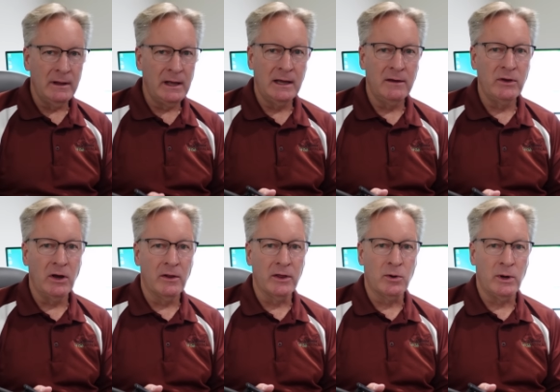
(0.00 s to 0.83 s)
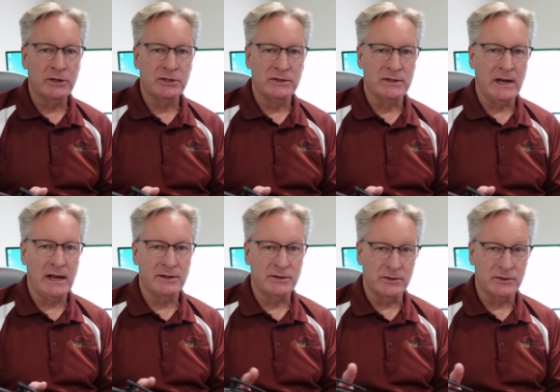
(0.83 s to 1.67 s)
They give you all the questions and
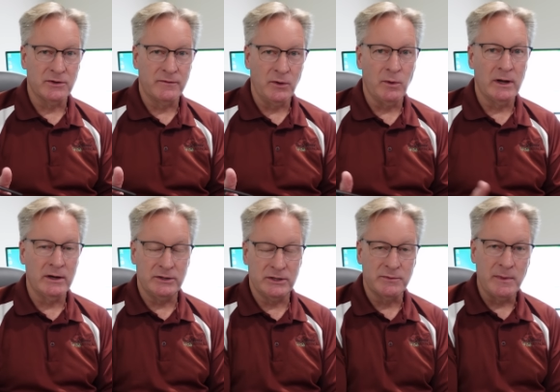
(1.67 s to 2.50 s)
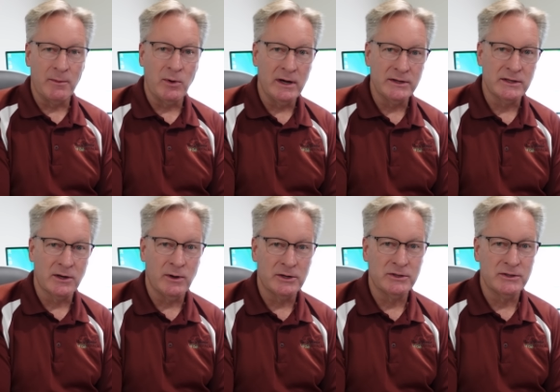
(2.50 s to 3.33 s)
answers. So if you wanted to just memorize the
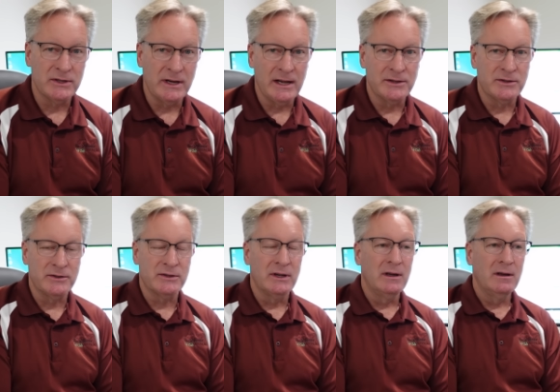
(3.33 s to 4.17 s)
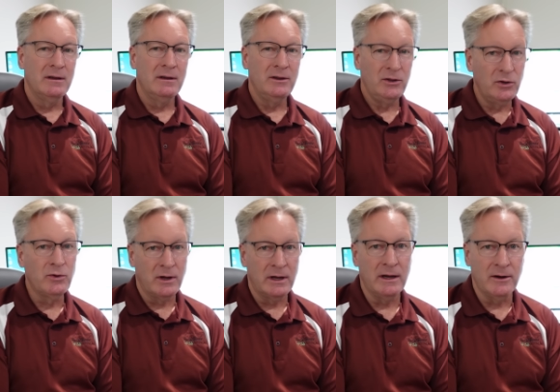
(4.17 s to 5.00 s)
questions and answers, you
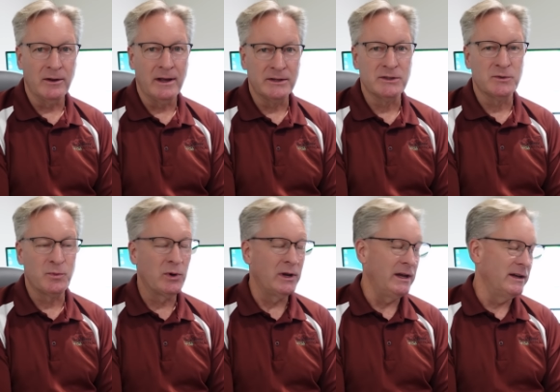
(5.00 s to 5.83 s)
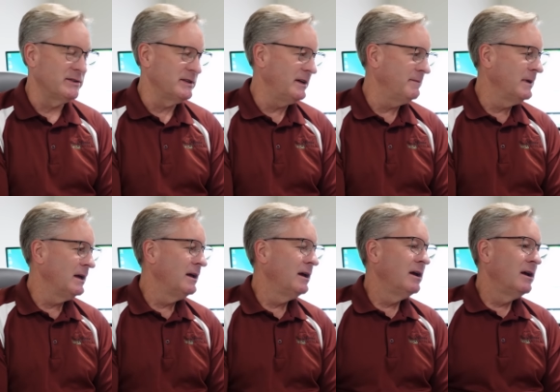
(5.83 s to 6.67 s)
could get your license pretty easy.
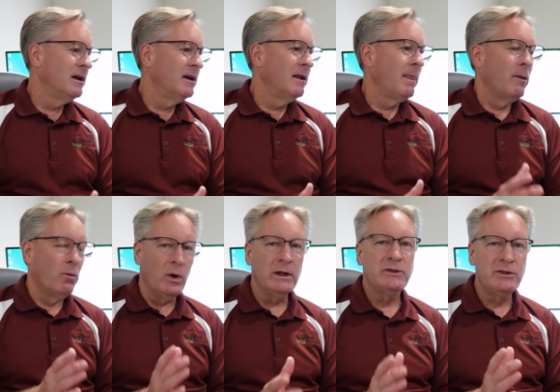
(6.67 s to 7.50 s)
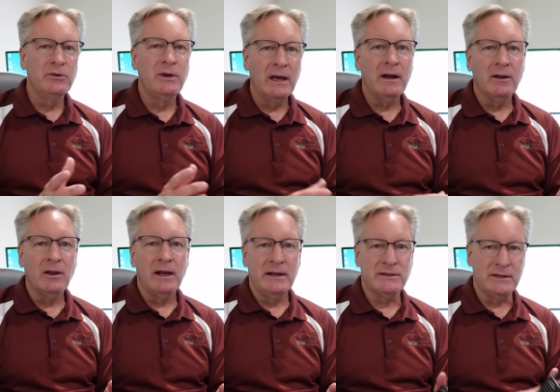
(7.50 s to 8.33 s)
Once you get a
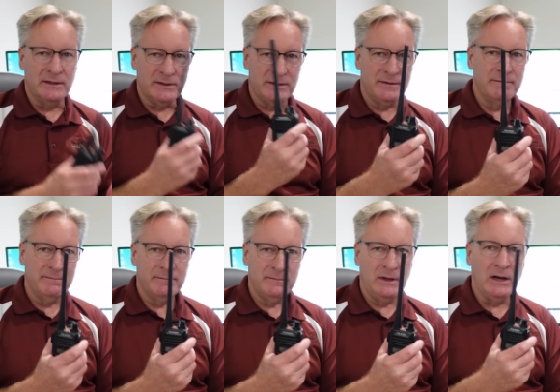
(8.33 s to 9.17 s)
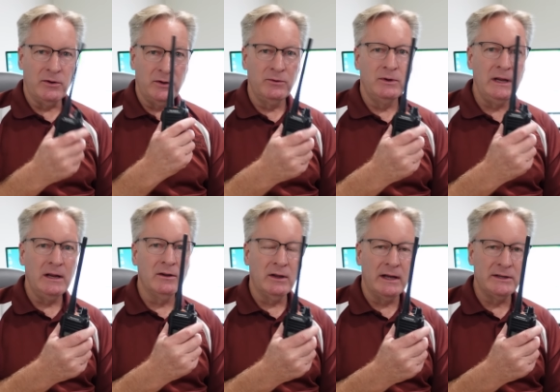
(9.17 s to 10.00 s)
license, you know, you need
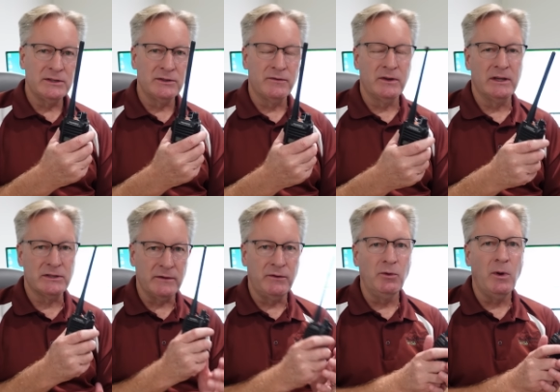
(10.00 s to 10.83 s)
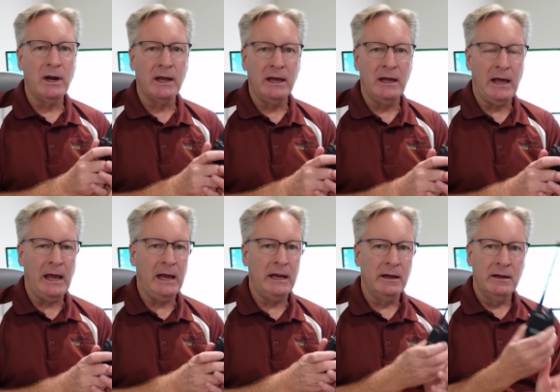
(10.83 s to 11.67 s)
a license for this. If you want to get
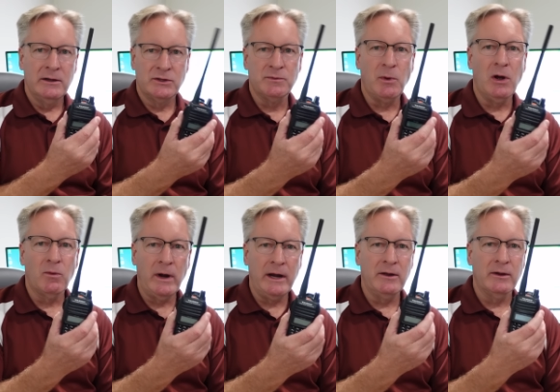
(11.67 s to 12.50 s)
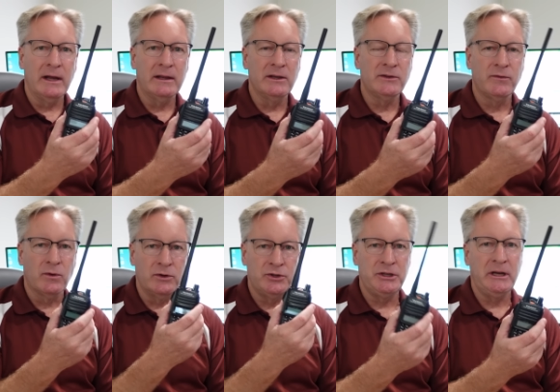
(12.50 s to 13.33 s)
a small radio like this
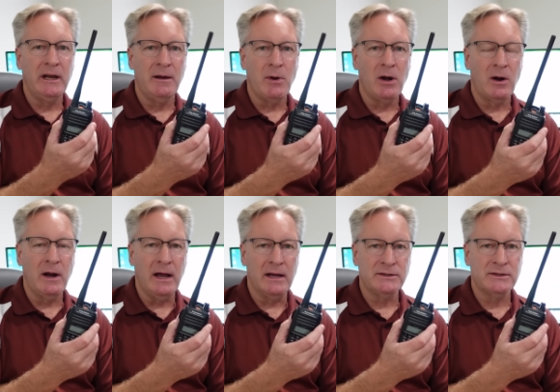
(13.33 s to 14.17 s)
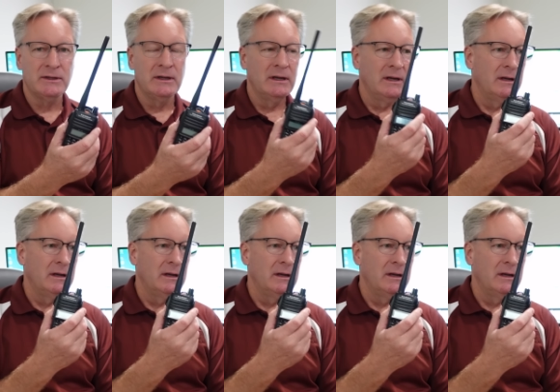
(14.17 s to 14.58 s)
for GMRS,